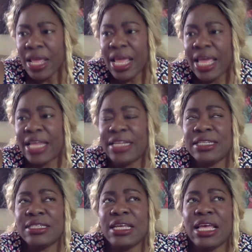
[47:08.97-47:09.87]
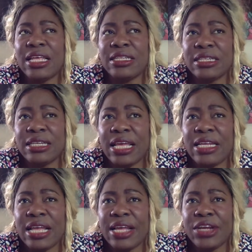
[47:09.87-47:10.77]
And
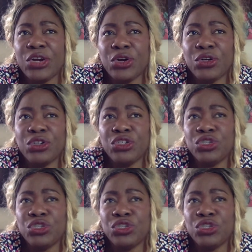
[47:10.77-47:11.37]
again, I encourage you